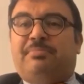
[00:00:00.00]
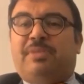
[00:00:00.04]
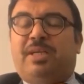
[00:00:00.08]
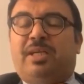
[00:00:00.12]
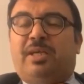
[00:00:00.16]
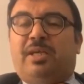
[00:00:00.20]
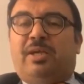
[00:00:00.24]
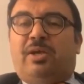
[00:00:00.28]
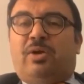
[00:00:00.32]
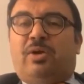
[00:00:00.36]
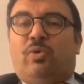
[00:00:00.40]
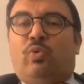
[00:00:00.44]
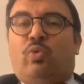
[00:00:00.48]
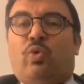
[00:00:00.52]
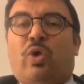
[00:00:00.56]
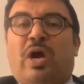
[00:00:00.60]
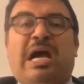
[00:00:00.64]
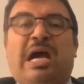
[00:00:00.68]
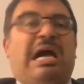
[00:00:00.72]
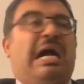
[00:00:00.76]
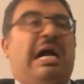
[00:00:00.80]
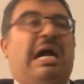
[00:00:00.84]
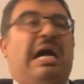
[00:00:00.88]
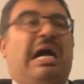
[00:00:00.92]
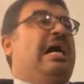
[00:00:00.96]
gone
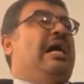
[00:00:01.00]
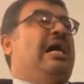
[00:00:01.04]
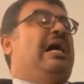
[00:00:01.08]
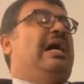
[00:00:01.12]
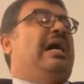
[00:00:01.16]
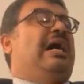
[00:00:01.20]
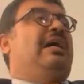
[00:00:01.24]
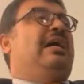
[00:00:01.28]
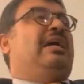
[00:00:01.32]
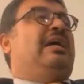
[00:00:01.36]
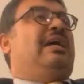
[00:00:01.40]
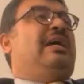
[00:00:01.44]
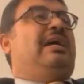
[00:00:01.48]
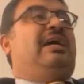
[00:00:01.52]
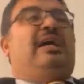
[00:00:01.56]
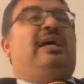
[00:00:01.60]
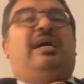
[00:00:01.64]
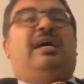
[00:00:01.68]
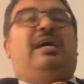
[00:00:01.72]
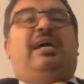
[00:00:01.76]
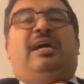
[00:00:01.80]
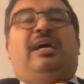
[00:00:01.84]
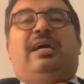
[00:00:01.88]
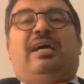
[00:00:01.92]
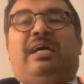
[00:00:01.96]
for a
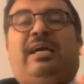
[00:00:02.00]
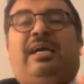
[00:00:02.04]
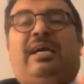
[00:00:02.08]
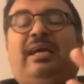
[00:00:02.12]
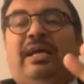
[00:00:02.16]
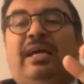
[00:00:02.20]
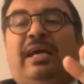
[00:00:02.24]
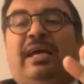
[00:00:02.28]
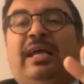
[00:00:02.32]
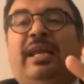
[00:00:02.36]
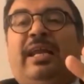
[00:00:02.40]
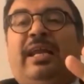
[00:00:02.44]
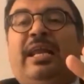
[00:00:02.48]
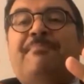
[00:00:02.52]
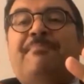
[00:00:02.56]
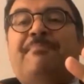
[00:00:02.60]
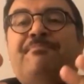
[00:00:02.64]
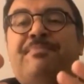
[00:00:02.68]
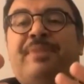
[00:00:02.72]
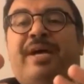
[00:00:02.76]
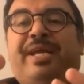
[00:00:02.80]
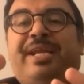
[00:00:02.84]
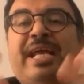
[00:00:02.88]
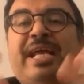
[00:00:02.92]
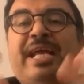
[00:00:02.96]
zero-sum
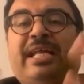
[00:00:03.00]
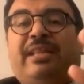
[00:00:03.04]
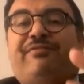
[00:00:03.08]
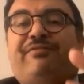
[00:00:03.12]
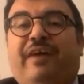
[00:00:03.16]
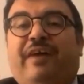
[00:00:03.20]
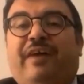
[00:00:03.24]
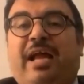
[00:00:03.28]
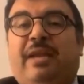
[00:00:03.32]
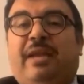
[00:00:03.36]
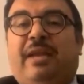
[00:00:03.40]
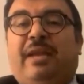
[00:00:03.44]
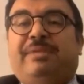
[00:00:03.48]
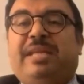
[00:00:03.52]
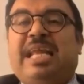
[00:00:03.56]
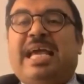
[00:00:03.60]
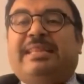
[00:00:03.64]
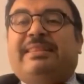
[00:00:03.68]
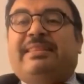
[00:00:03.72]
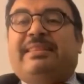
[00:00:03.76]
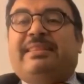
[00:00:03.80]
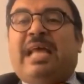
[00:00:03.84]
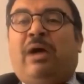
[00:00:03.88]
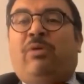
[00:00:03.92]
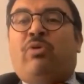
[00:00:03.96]
game or
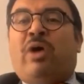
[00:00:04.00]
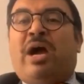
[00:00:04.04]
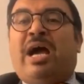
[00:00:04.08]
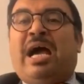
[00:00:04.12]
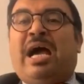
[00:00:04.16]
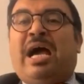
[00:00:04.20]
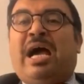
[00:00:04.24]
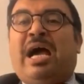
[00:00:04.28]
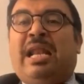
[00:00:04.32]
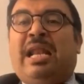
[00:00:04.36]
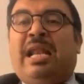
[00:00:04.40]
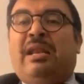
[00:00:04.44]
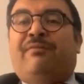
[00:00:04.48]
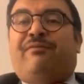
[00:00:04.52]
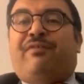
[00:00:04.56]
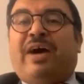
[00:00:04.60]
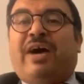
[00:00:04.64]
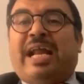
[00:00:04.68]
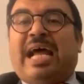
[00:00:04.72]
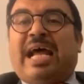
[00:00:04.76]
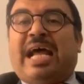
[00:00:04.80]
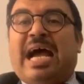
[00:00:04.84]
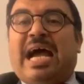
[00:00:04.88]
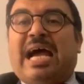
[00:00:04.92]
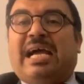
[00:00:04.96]
pushed the country
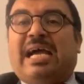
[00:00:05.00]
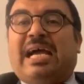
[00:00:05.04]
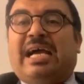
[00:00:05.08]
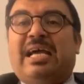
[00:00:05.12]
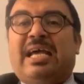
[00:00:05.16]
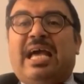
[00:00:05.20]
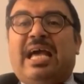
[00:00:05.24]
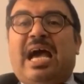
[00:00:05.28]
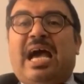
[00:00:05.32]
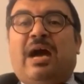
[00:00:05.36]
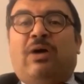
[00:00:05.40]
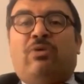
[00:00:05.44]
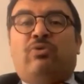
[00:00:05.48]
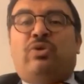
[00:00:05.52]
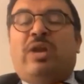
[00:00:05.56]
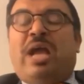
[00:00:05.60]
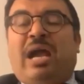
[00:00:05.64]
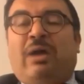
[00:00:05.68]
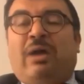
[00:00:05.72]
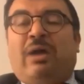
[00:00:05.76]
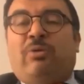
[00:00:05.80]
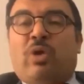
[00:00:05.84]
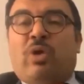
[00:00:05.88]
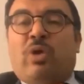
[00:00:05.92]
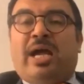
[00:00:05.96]
towards the
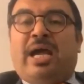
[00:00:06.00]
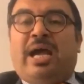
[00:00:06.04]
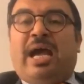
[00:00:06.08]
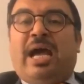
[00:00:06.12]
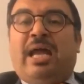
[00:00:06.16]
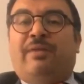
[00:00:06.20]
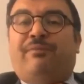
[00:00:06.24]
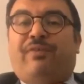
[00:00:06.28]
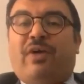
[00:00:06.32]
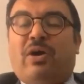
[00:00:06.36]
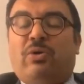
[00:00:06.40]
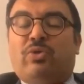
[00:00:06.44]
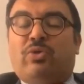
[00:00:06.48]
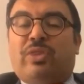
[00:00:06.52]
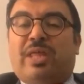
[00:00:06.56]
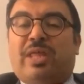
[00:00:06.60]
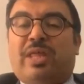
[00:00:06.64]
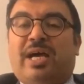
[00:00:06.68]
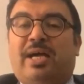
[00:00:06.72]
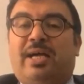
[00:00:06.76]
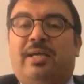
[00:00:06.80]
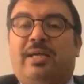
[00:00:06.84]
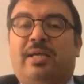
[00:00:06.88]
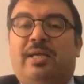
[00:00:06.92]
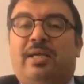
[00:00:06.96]
unknown
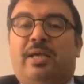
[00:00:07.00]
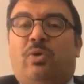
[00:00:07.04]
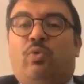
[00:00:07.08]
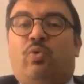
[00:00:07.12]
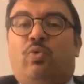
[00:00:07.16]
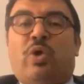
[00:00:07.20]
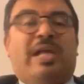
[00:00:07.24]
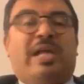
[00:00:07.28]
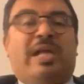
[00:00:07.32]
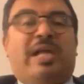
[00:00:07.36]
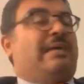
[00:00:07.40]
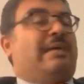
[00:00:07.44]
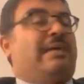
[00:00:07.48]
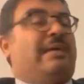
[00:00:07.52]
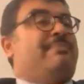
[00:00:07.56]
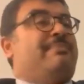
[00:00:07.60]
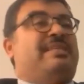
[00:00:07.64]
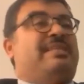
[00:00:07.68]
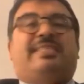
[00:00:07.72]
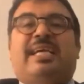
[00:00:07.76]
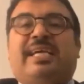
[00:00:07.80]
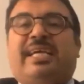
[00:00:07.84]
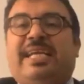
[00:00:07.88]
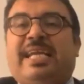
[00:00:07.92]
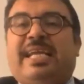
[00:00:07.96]
or towards
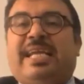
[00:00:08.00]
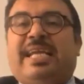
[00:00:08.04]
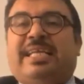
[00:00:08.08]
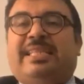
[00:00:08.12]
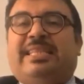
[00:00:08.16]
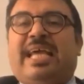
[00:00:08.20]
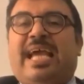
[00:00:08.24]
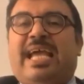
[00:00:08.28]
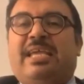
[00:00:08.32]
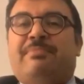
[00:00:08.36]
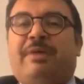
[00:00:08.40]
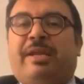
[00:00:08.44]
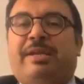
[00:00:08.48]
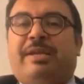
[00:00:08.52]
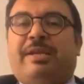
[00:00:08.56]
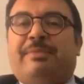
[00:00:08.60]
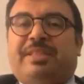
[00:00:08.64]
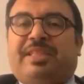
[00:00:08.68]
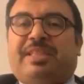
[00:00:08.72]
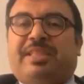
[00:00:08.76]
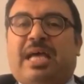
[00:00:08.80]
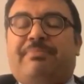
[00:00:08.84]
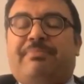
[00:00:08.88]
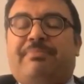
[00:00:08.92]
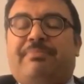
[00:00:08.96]
chaos.
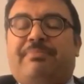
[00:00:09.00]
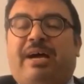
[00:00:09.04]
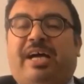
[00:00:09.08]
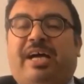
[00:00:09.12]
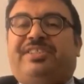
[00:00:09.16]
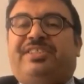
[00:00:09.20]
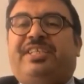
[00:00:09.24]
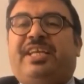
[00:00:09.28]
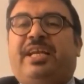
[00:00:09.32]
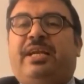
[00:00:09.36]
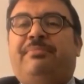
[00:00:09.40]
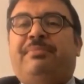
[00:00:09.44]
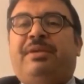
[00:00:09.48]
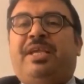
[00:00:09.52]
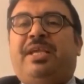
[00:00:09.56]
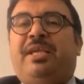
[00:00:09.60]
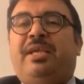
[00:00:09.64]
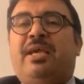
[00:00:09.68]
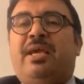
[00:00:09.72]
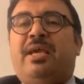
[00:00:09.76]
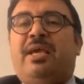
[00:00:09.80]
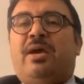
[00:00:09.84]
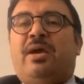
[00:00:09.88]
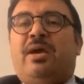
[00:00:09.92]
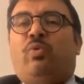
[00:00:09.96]
We
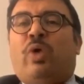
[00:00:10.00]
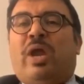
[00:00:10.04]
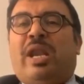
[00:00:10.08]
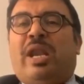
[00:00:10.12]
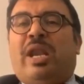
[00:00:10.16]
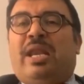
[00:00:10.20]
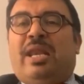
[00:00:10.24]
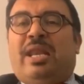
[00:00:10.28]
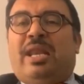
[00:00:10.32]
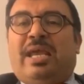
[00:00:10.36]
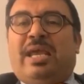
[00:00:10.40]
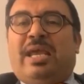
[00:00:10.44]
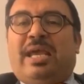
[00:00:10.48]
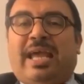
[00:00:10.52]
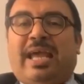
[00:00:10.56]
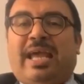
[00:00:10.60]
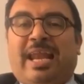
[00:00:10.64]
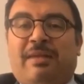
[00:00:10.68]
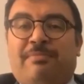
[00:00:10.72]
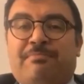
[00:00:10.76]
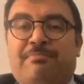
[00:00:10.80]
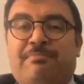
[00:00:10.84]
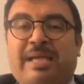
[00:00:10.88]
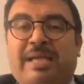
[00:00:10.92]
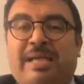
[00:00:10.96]
are committed
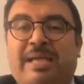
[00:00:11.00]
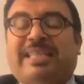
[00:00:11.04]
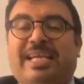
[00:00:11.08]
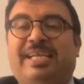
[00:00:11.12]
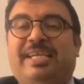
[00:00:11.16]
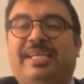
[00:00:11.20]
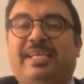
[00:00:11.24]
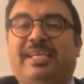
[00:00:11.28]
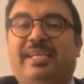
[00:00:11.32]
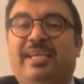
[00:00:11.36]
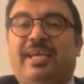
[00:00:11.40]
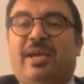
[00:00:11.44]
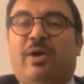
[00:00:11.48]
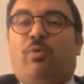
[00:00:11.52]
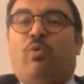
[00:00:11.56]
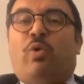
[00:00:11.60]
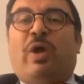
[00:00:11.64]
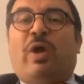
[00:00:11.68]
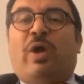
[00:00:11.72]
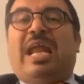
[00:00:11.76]
to peaceful,